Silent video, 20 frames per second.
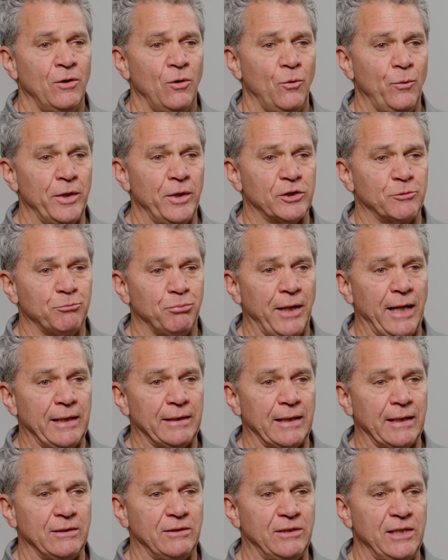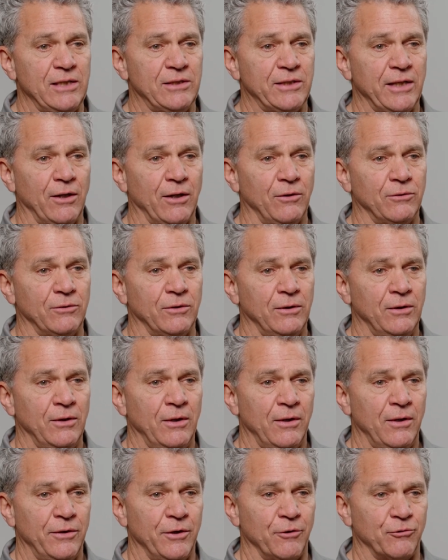We explained and detailed
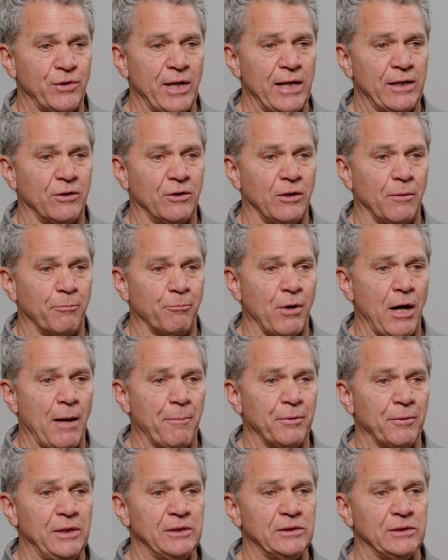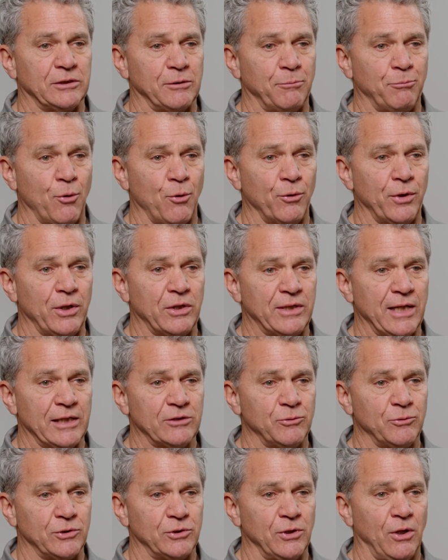their technical properties and supporting
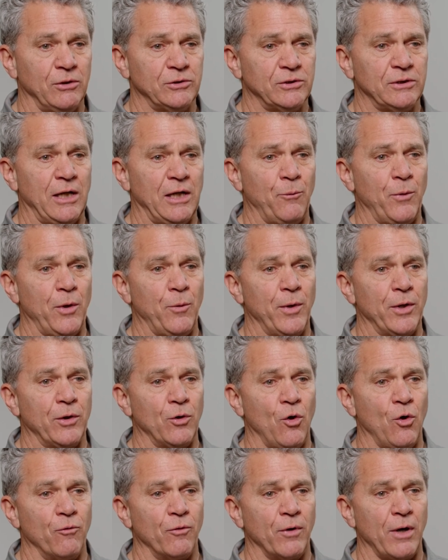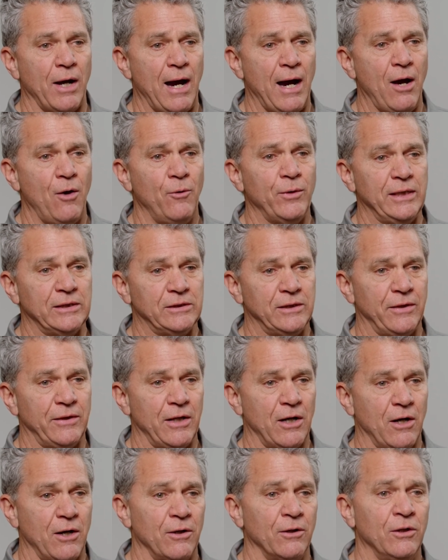test results, and we went over how easy they
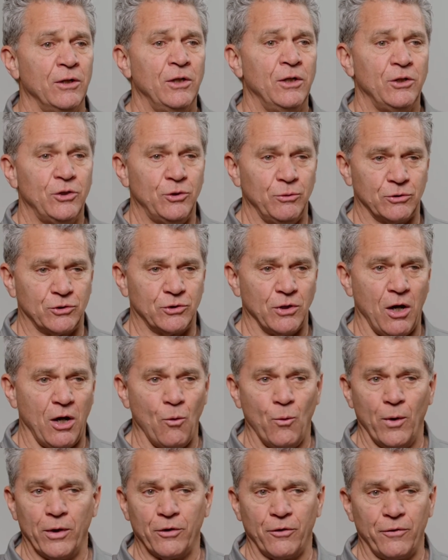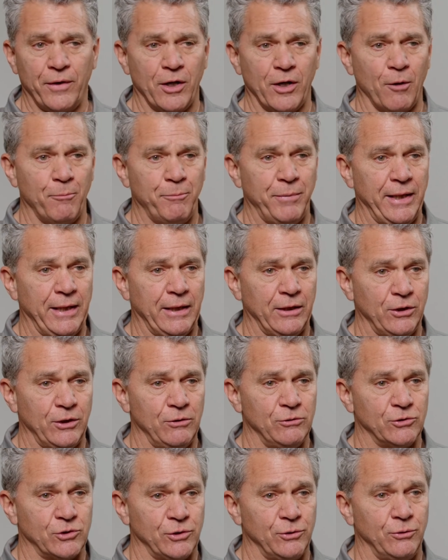are to install, whether they are being
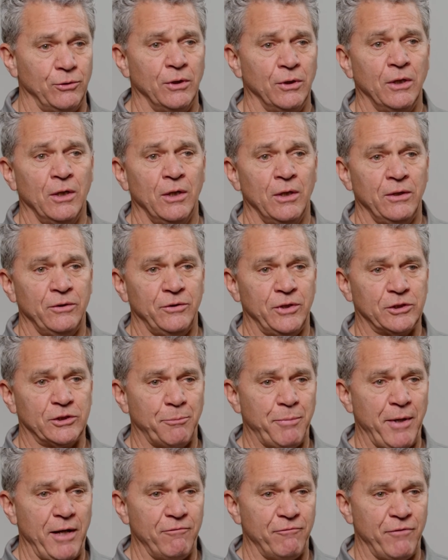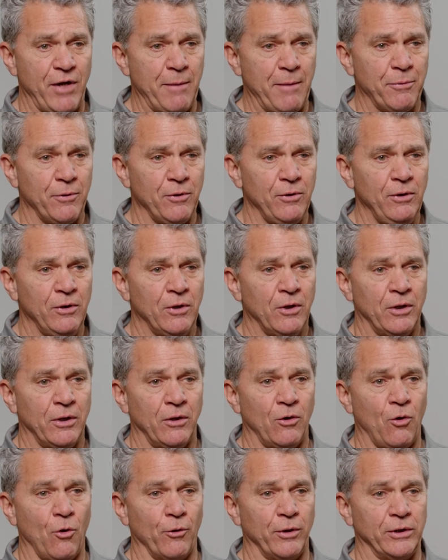used to dissipate vapor
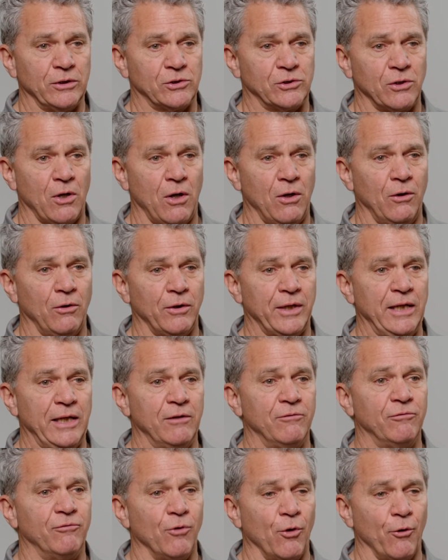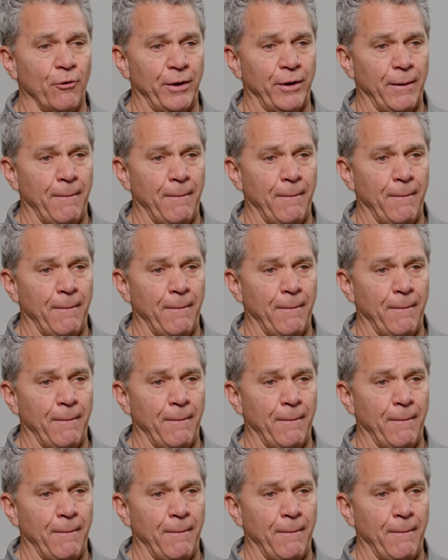or install heated flooring.